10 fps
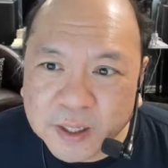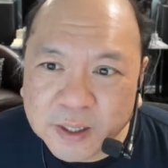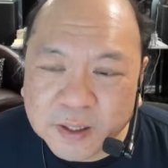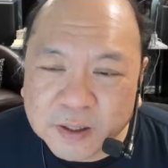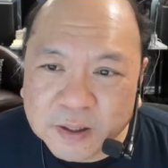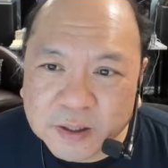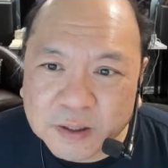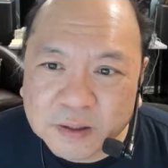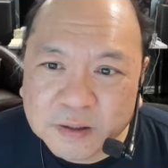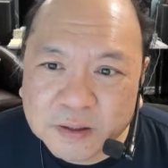And
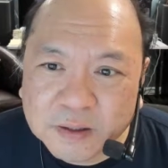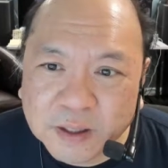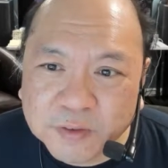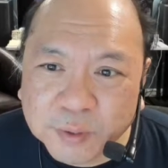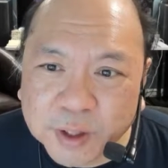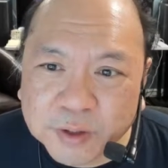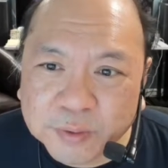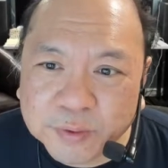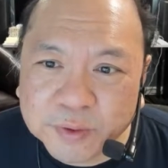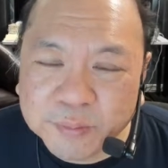if you want
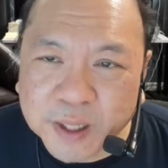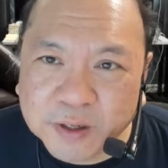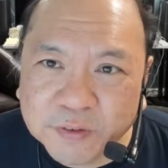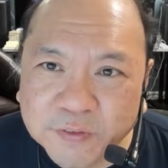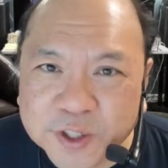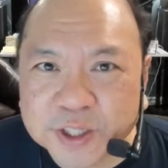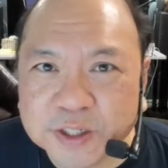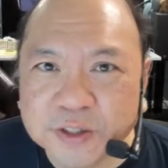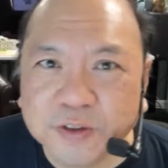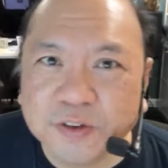to make
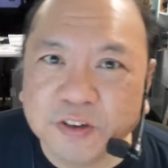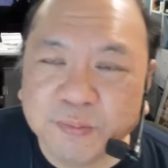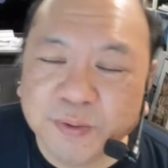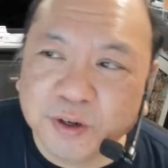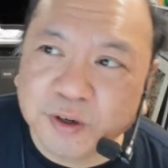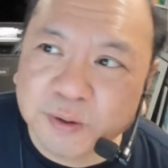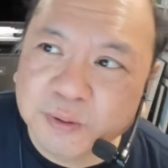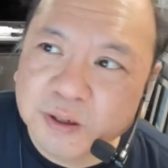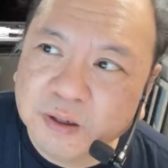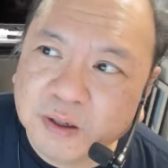efficient use of your